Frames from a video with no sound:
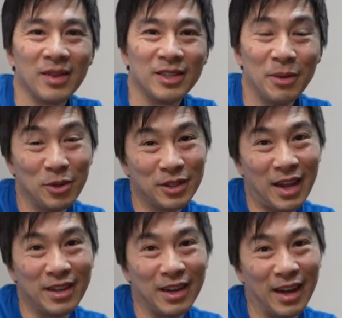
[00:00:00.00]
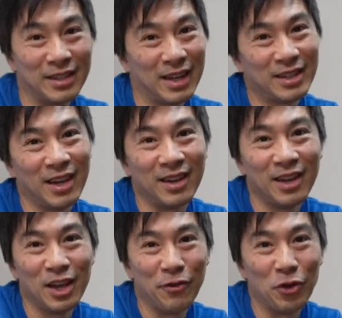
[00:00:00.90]
Simple as that, you guys. That's
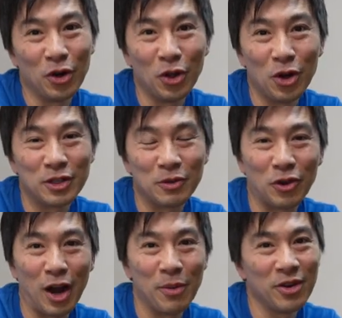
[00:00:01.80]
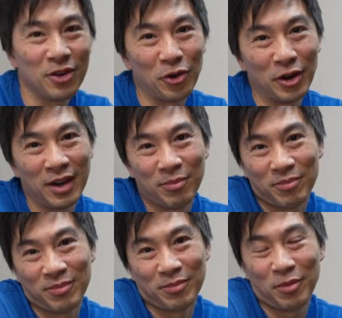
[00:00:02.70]
it. If you're a loyal subscriber, you're already
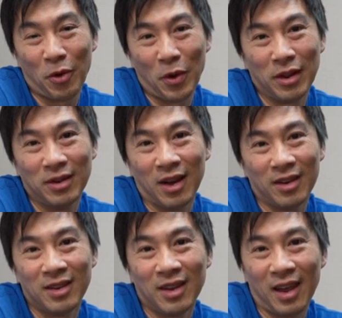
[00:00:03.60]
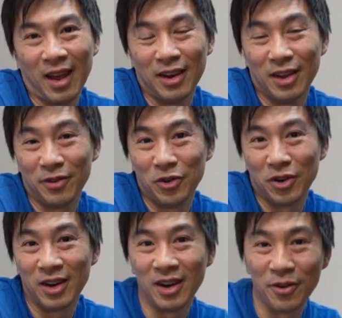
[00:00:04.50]
part way done. And if
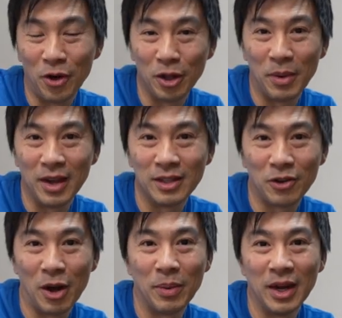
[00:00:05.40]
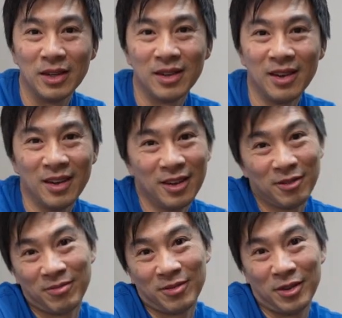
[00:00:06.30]
you're following my Instagram page,
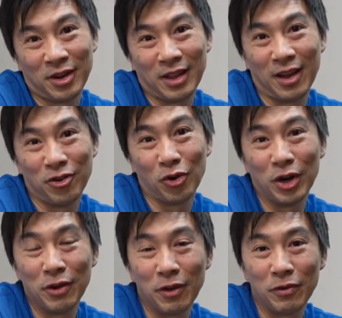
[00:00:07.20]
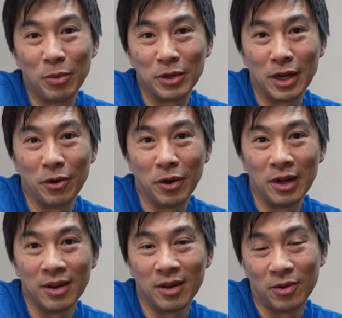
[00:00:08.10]
look at that, you're already 50%
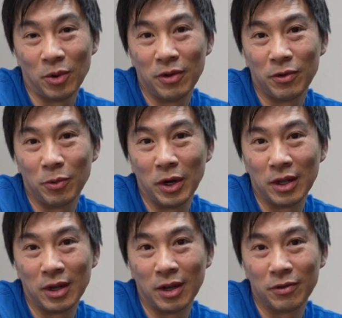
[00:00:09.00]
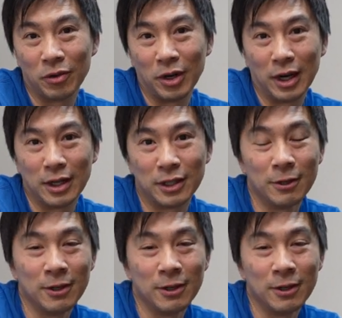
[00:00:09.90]
away from winning the gift already, guys.